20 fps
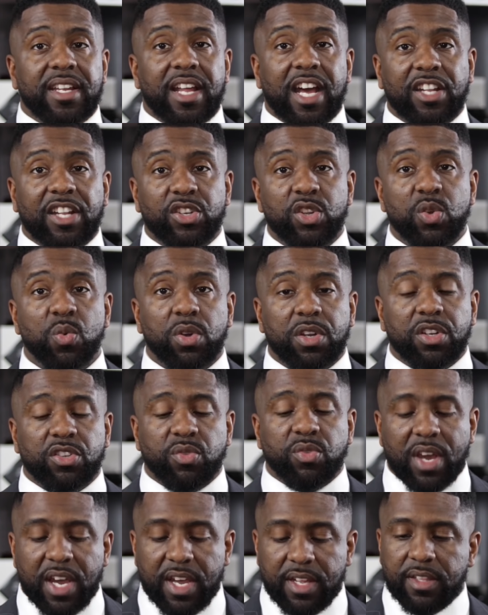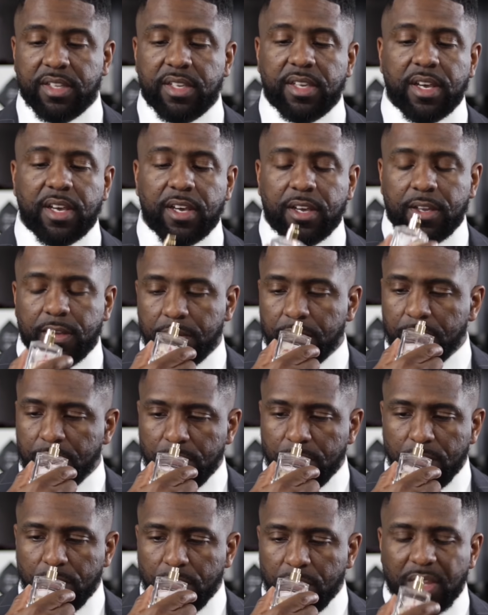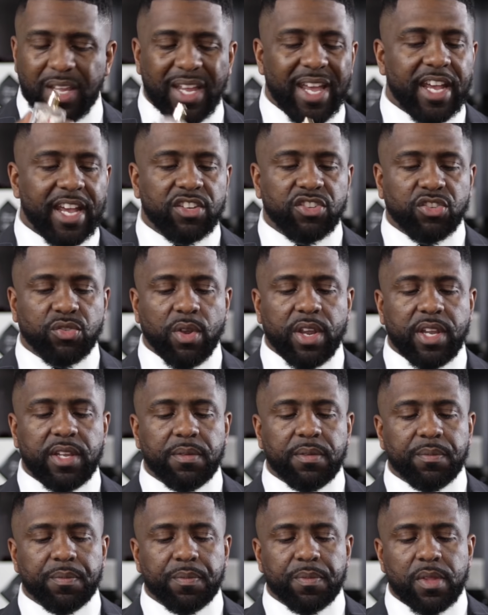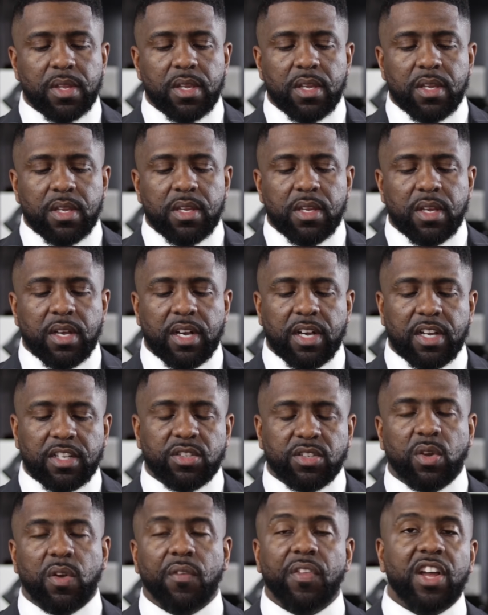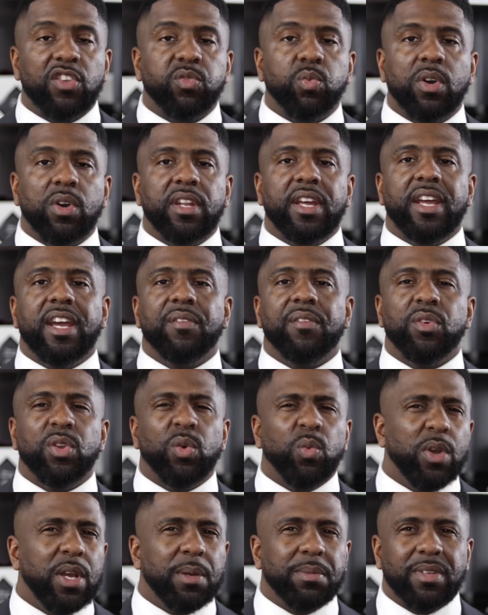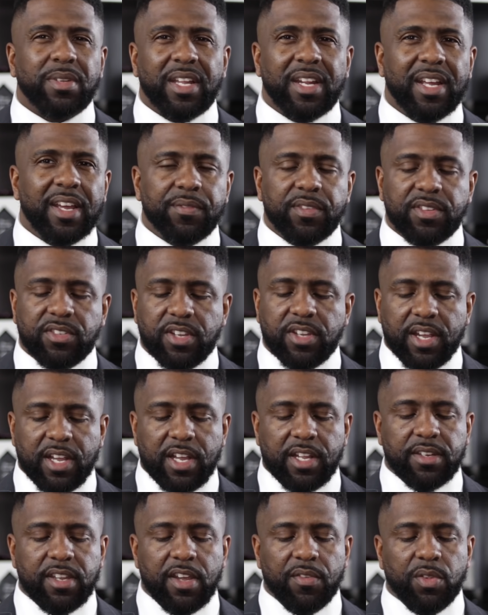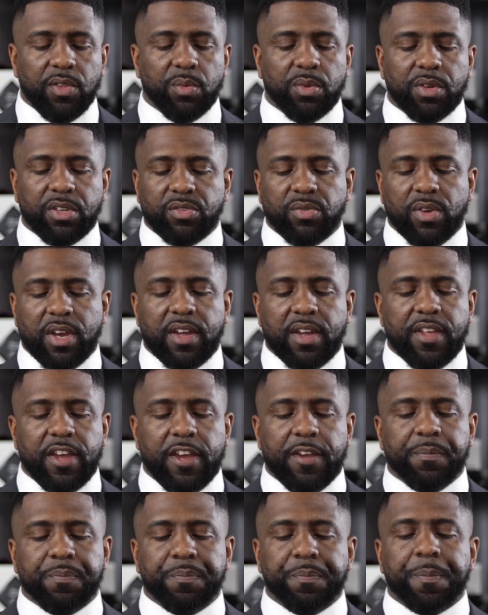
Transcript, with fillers: I do want to try the X-Straight. So if that's one they have on the website, I have to check. I definitely want to try that.